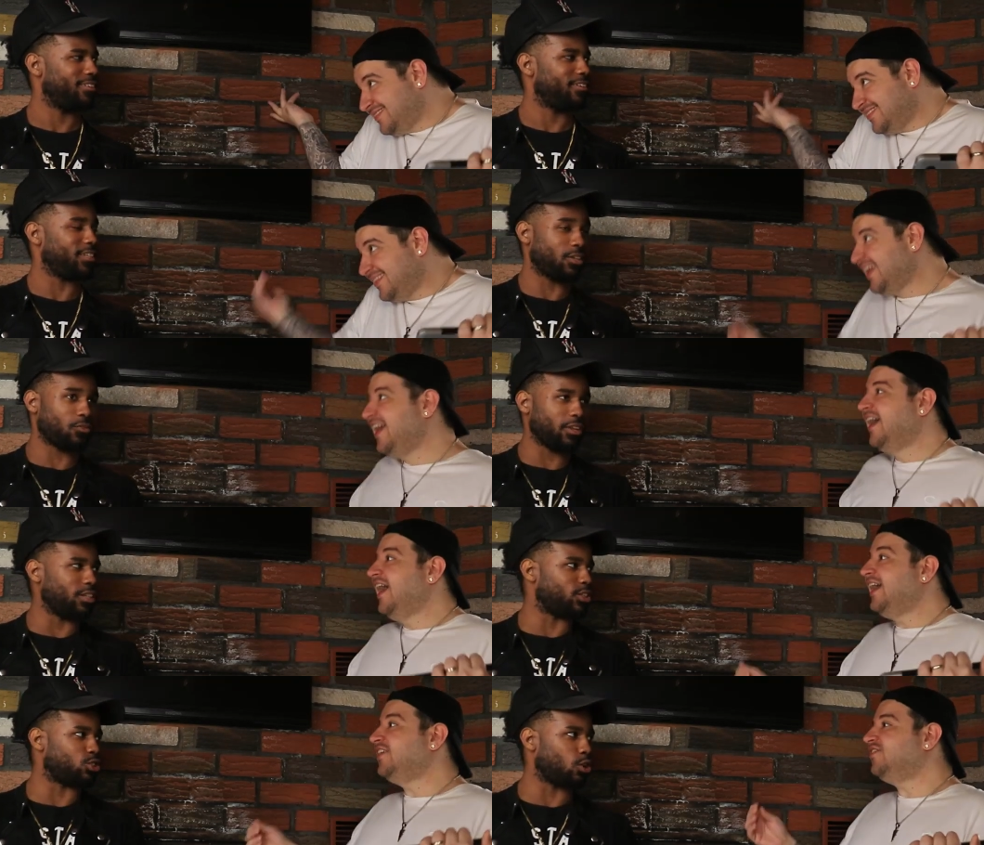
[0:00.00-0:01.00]
Speaker 1: Because they really
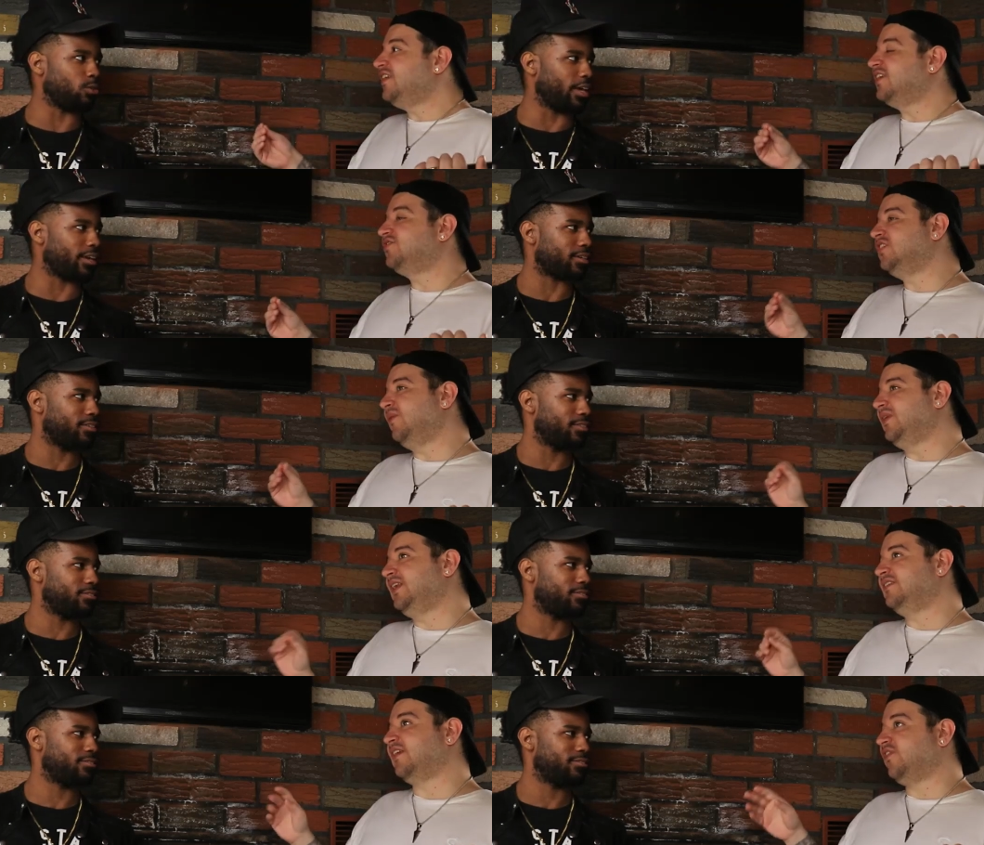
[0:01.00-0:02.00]
used to troll Because you know what it
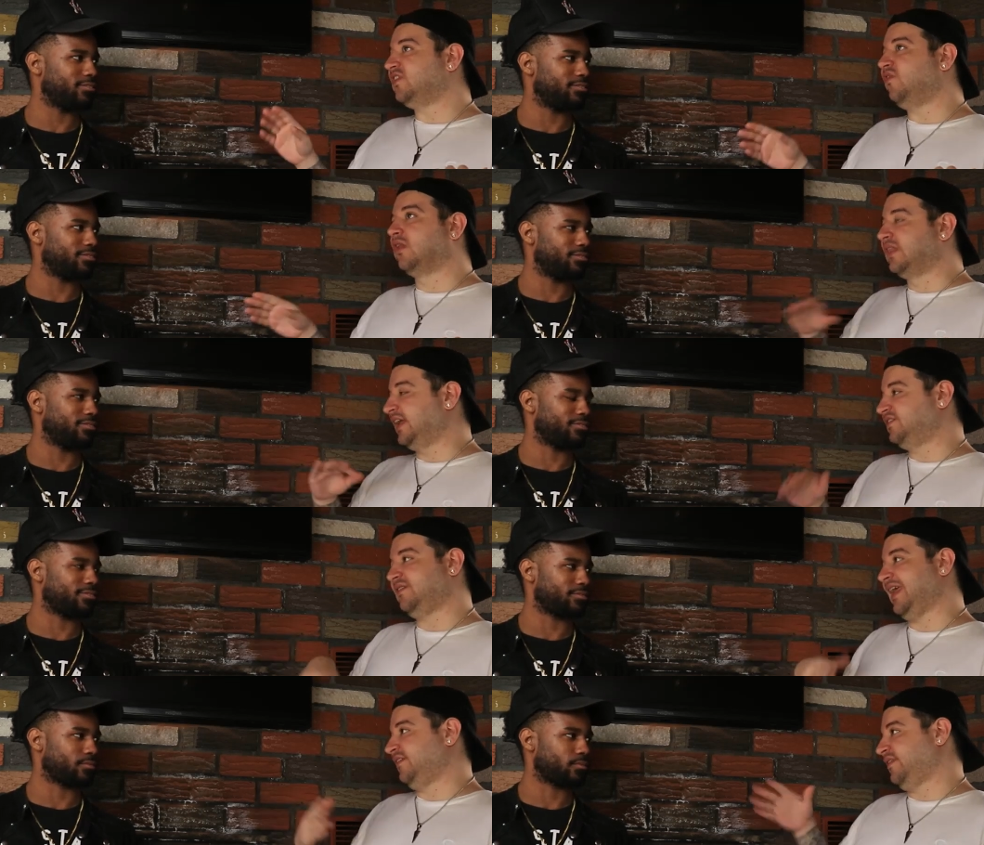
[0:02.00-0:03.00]
is? Like, first of all, Links,
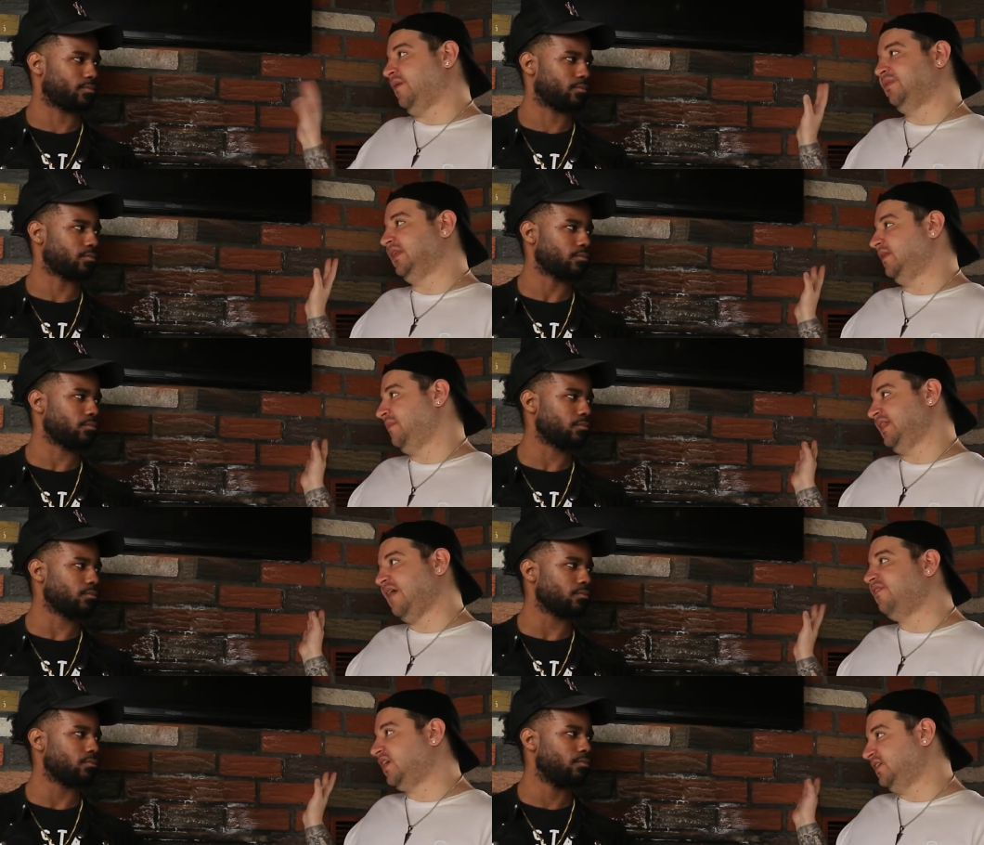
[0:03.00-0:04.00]
like, completely made that
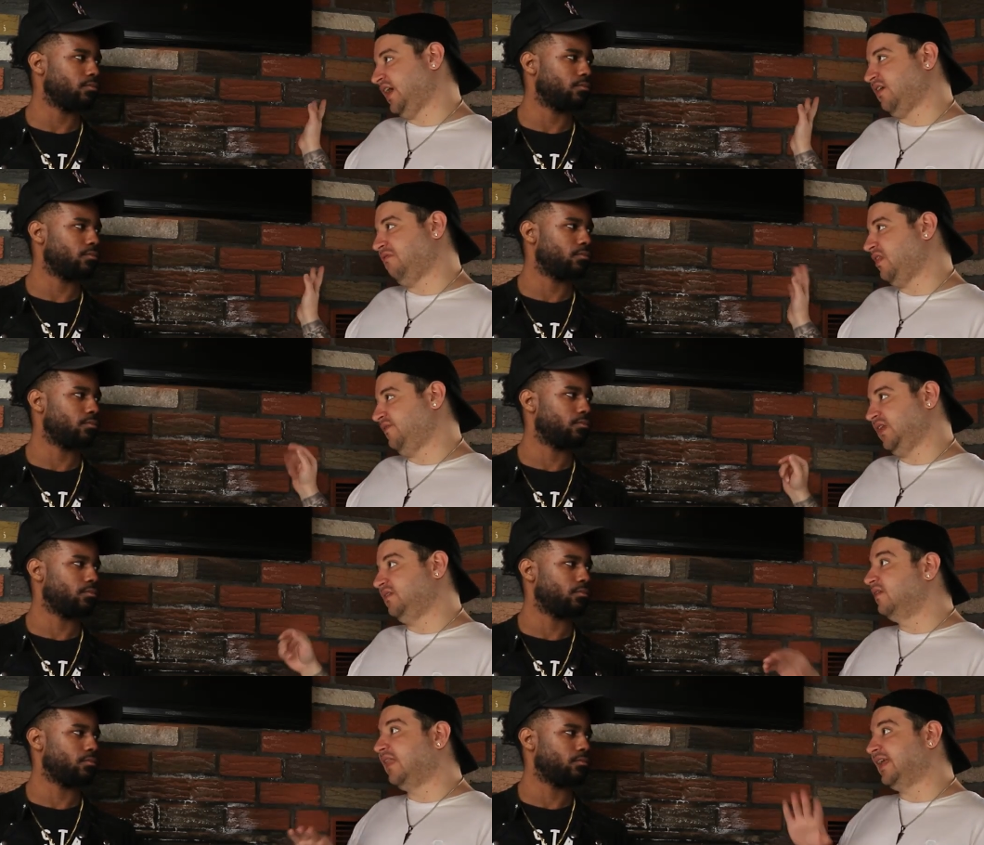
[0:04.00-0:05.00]
fucking deck
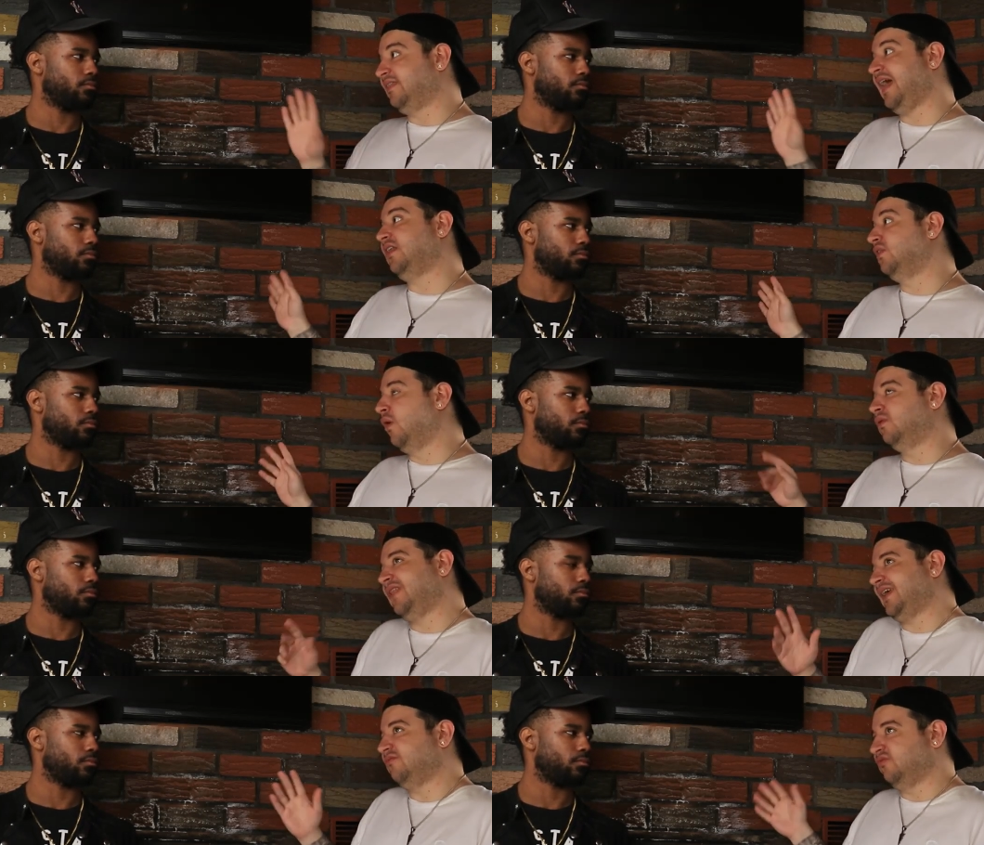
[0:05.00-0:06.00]
irrelevant. Like, that alone,
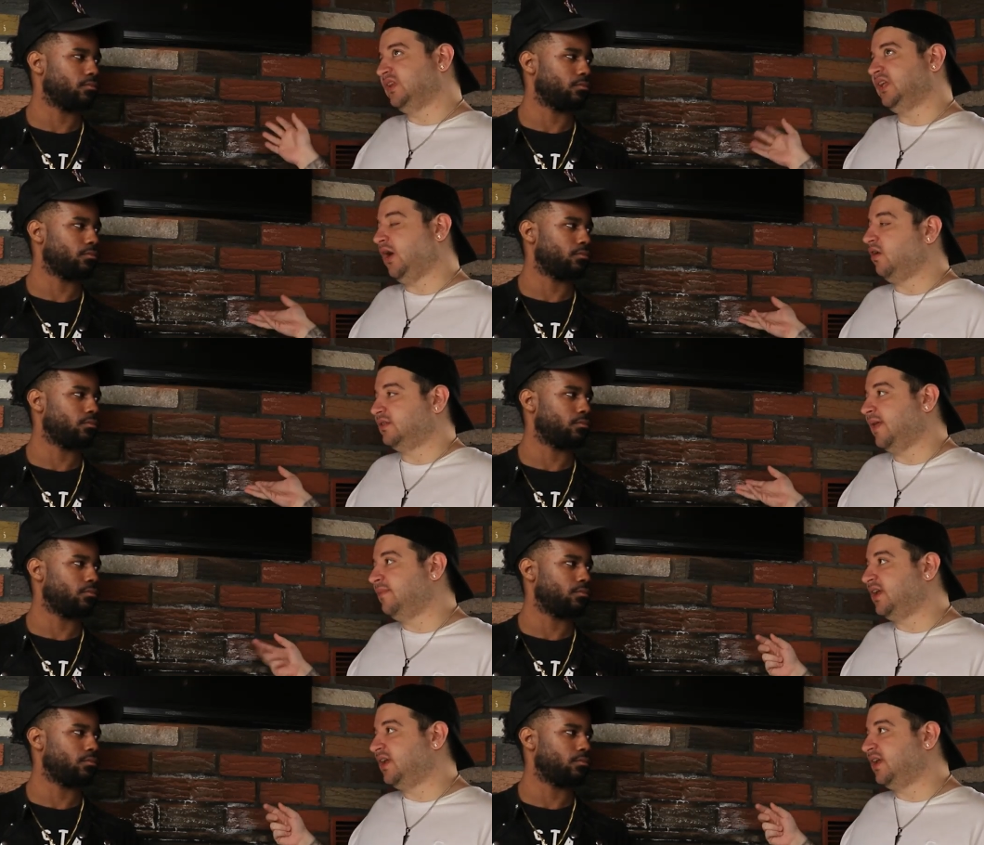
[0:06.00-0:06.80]
like, really hurt them